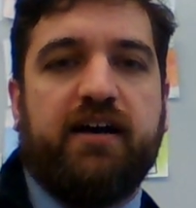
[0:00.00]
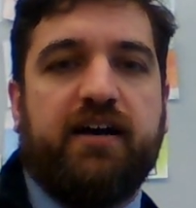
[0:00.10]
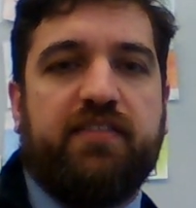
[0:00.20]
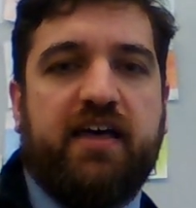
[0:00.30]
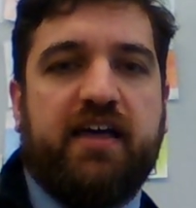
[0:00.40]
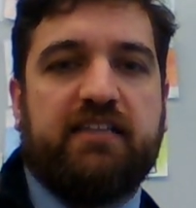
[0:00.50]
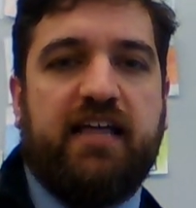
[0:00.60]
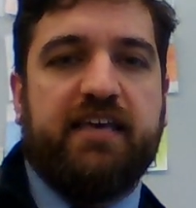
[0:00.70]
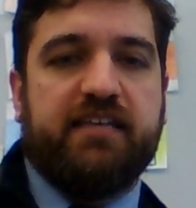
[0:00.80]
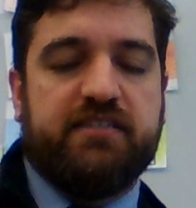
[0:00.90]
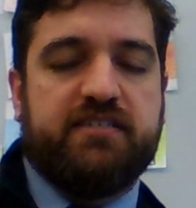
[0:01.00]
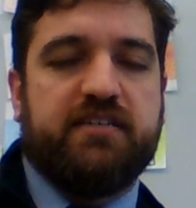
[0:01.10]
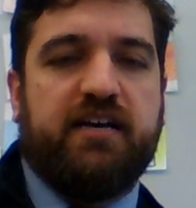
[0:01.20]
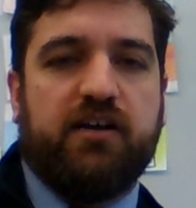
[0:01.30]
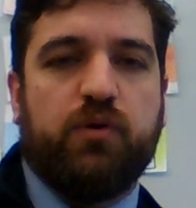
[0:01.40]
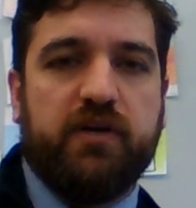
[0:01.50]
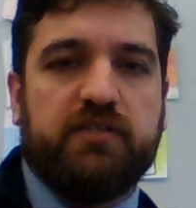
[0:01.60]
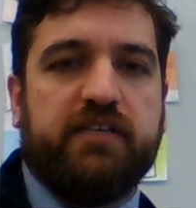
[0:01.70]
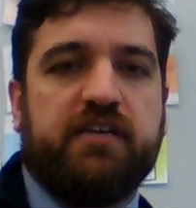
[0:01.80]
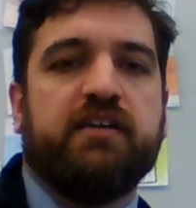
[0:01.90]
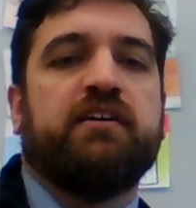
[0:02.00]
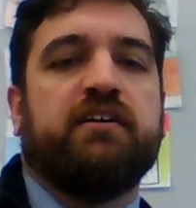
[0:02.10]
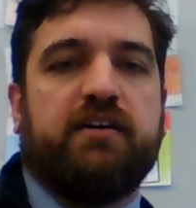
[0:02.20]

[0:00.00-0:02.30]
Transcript: that alliance quickly